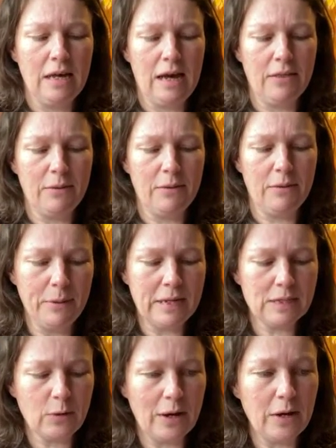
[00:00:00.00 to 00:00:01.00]
at the moment
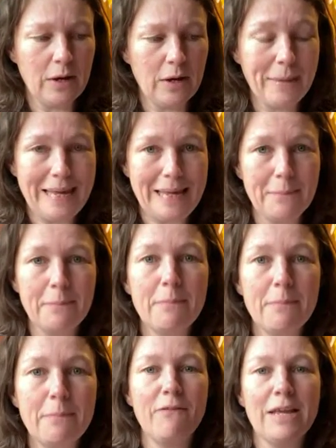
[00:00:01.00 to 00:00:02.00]
is quite upbeat,
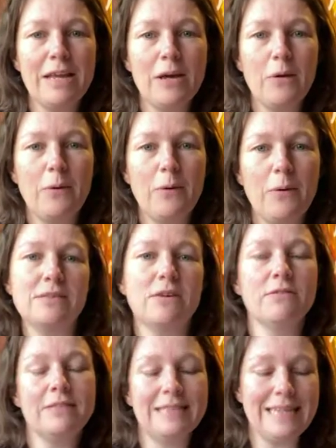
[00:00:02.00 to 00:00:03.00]
but feeling quite sort
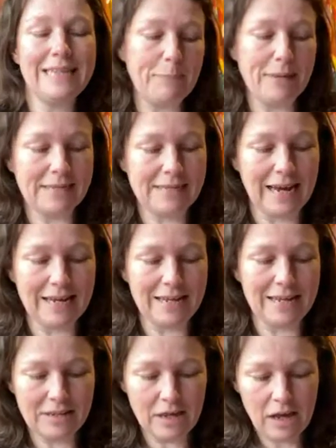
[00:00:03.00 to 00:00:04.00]
of sleepy,
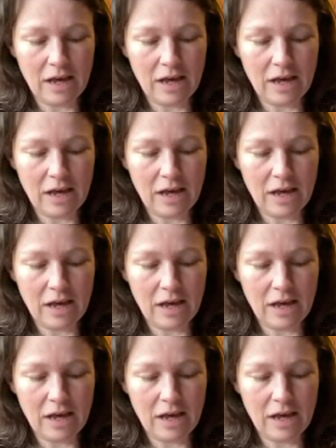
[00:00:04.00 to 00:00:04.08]
tired.